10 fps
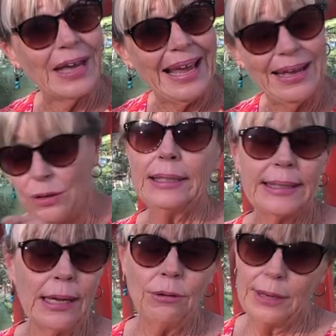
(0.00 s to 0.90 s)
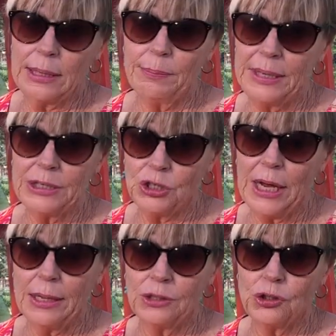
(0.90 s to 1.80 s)
kale. Celery can be a
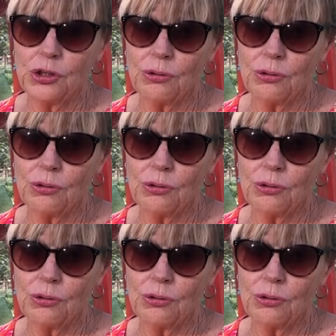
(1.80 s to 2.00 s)
challenge to